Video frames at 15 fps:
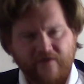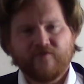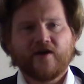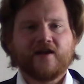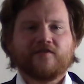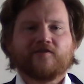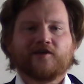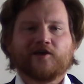If
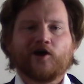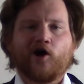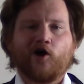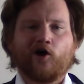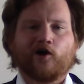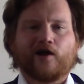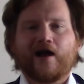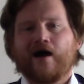anything,
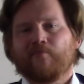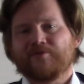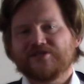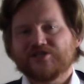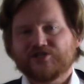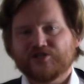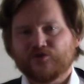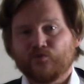our
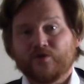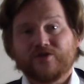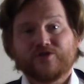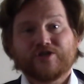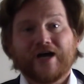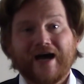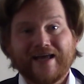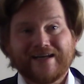competition with
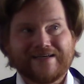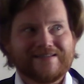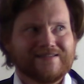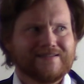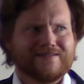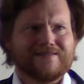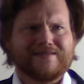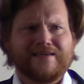China
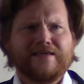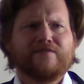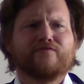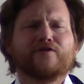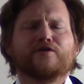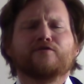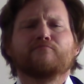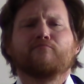is
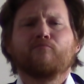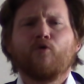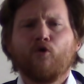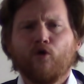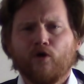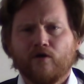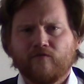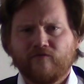even
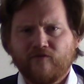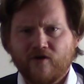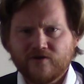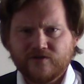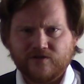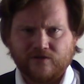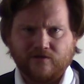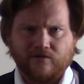more
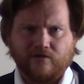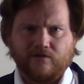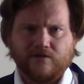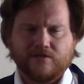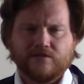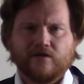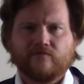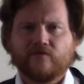farcical,
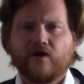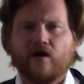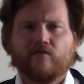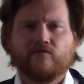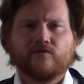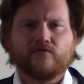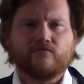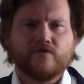as I've
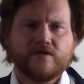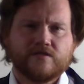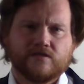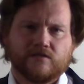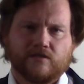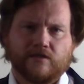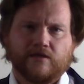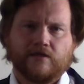covered
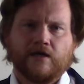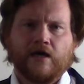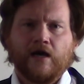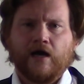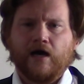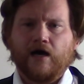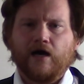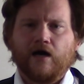recently.
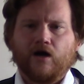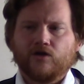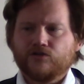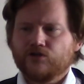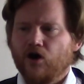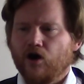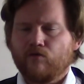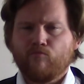I'll
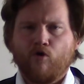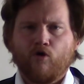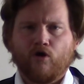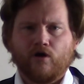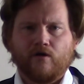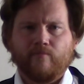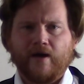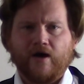talk
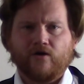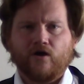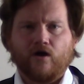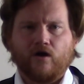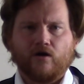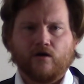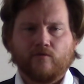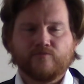more about
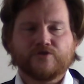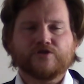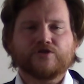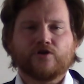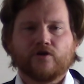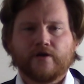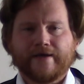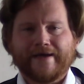our
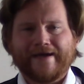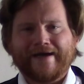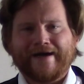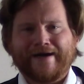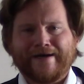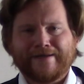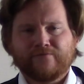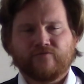absurd
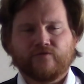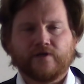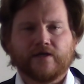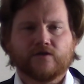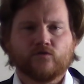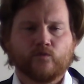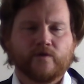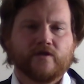
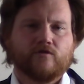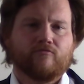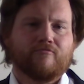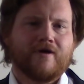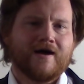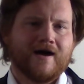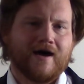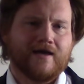conflict with
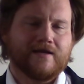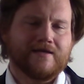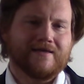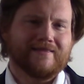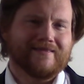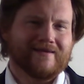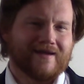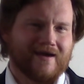Iran
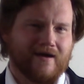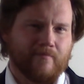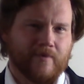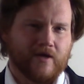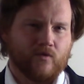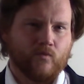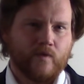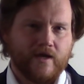in the
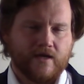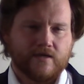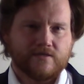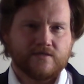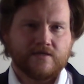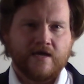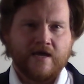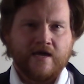coming
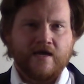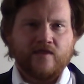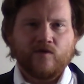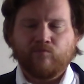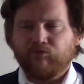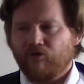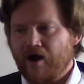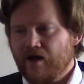weeks. The
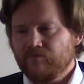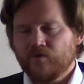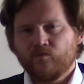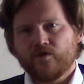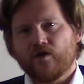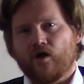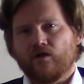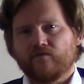problem
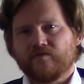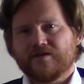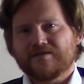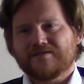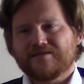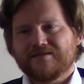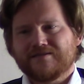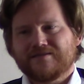with all of
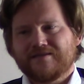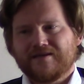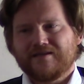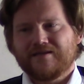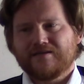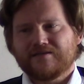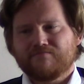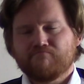this is that
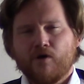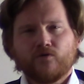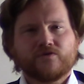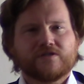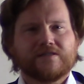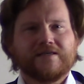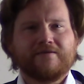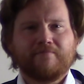it's
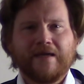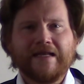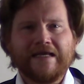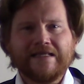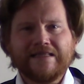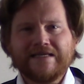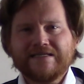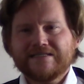mostly
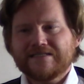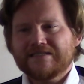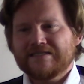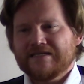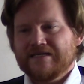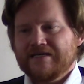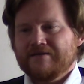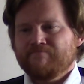
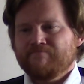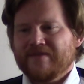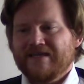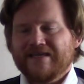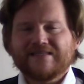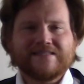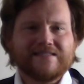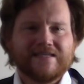meaningless
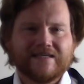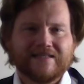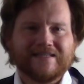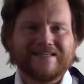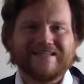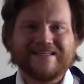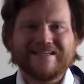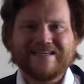until
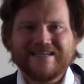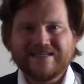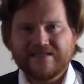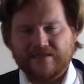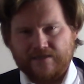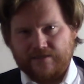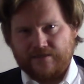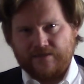it
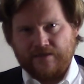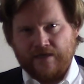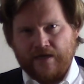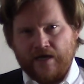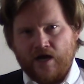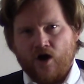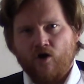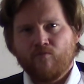isn't.
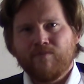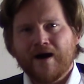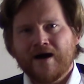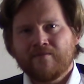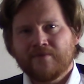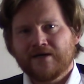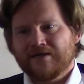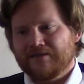
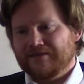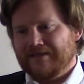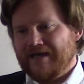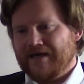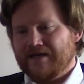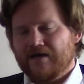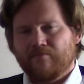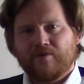Obama
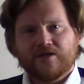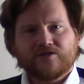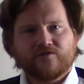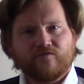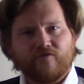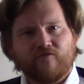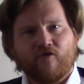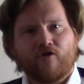let a bunch
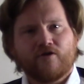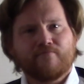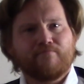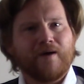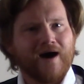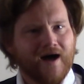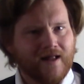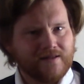of foreign
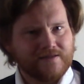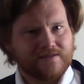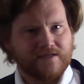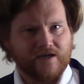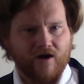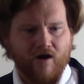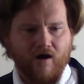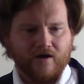
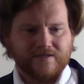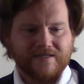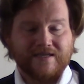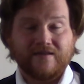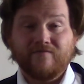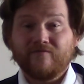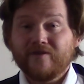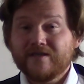policy hawks
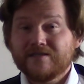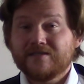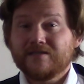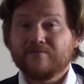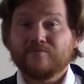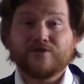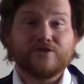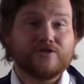convince
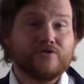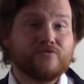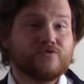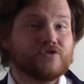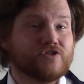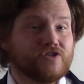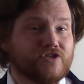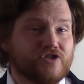him to do
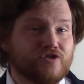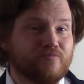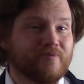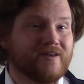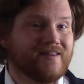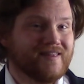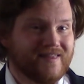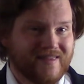
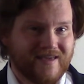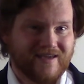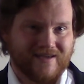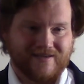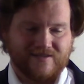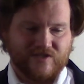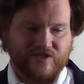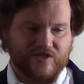stupid
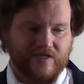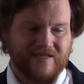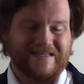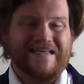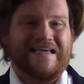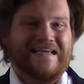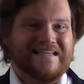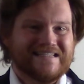things
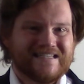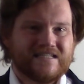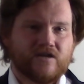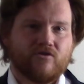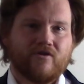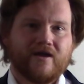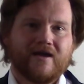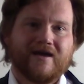in
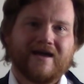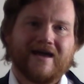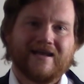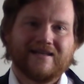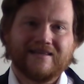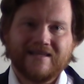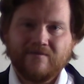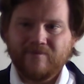Syria
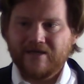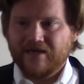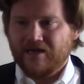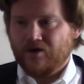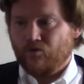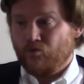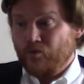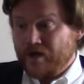and
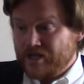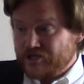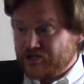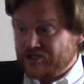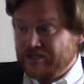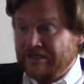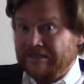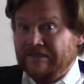Libya,
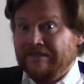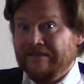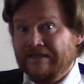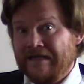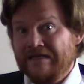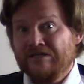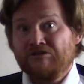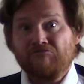which
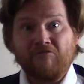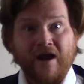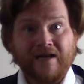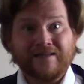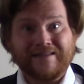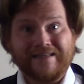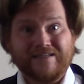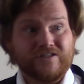led
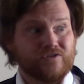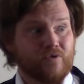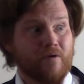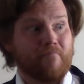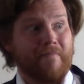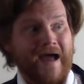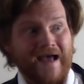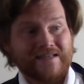directly to a
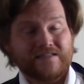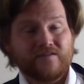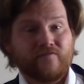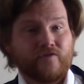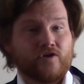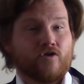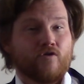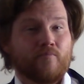massive
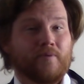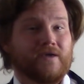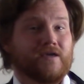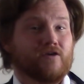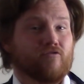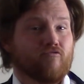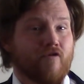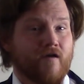
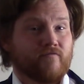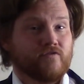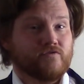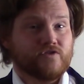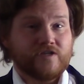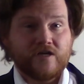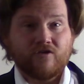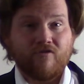European
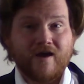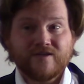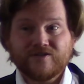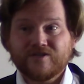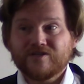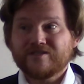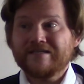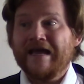refugee
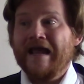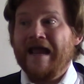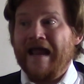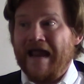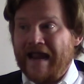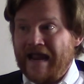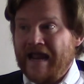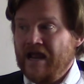crisis
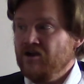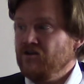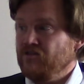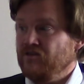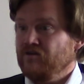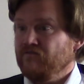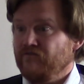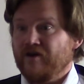and
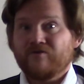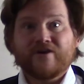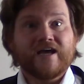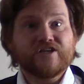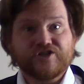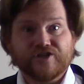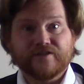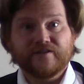the
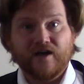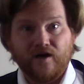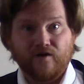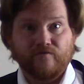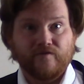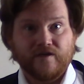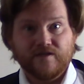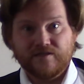foundation
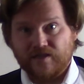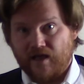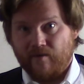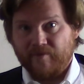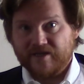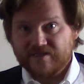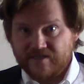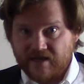of the
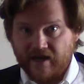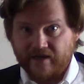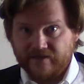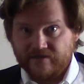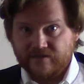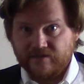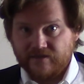Islamic State.